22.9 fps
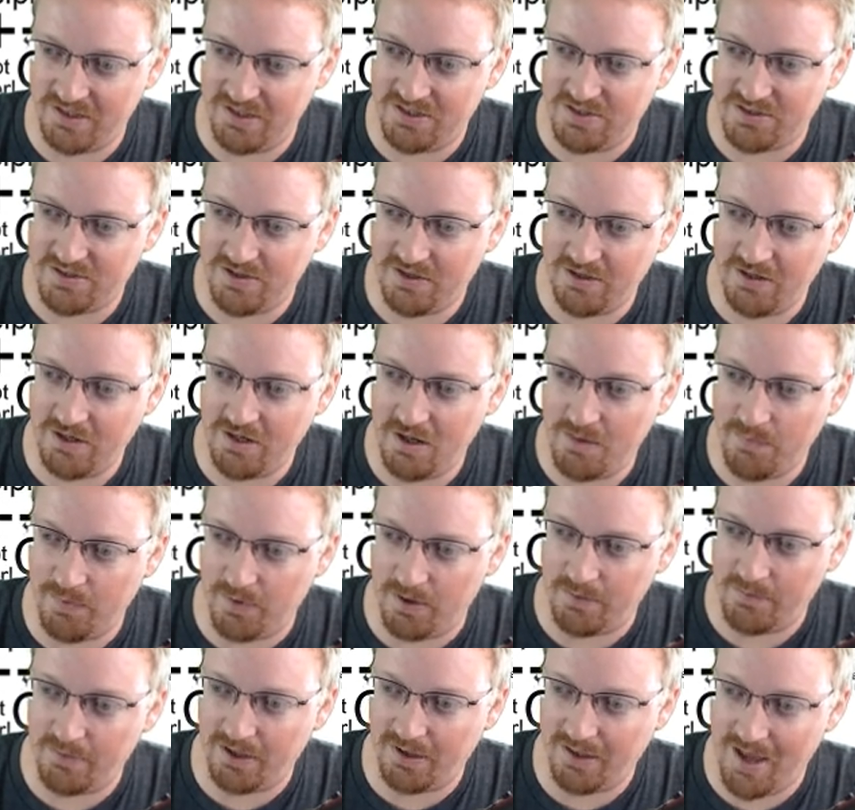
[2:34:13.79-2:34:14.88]
It started up
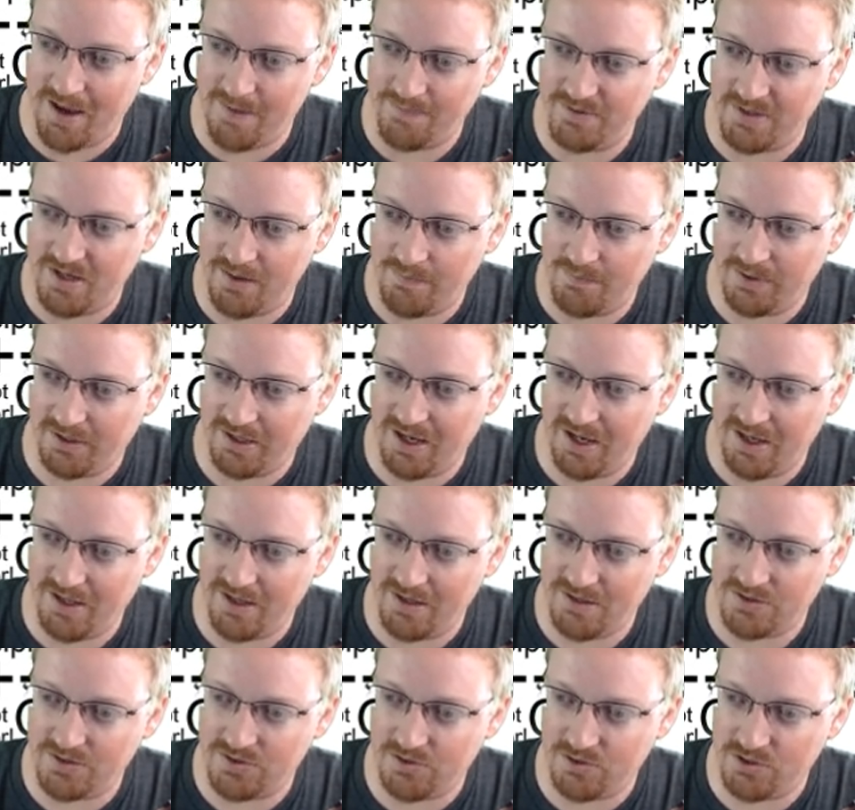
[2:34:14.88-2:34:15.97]
on my laptop but
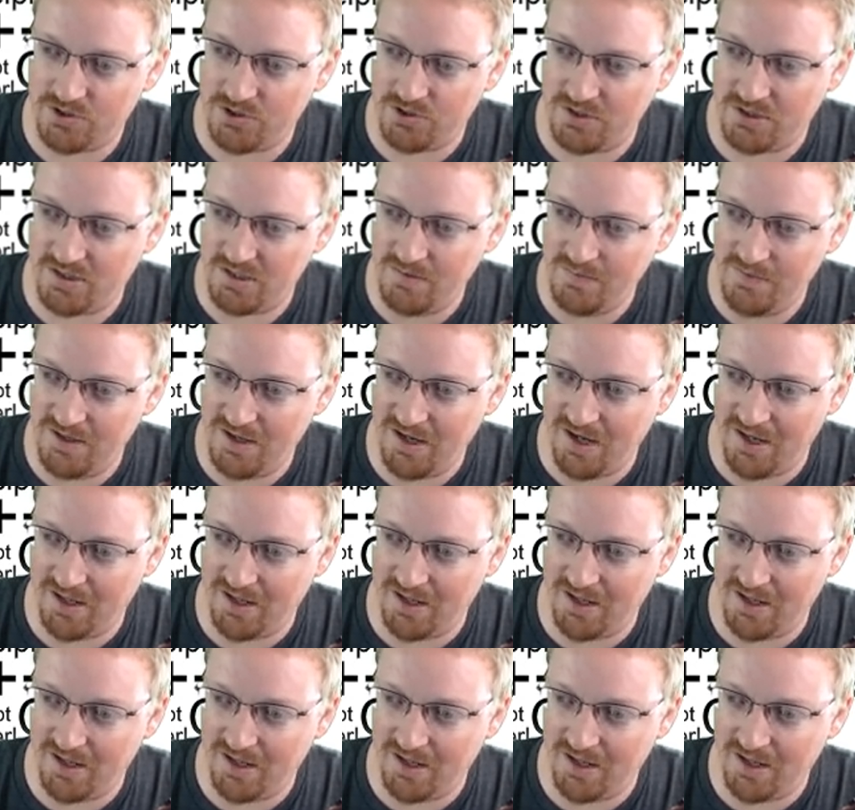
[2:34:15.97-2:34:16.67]
cannot search the DB